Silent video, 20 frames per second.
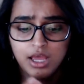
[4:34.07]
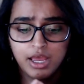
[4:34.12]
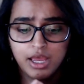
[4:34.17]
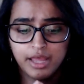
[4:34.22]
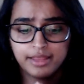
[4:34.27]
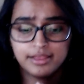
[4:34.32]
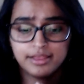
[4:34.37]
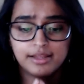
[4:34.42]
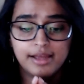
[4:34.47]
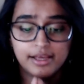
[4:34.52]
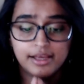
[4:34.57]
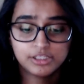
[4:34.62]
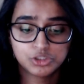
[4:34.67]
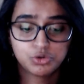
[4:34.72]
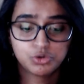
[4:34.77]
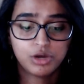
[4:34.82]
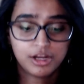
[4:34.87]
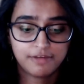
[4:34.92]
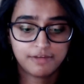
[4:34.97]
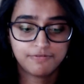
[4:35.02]
In the last
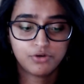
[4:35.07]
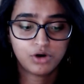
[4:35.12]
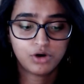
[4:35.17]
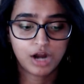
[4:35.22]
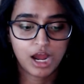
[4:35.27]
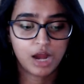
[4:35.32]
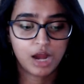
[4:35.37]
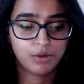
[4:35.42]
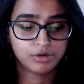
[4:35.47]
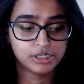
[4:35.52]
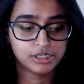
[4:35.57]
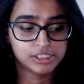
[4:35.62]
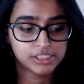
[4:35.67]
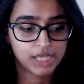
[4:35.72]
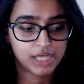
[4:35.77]
24 hours,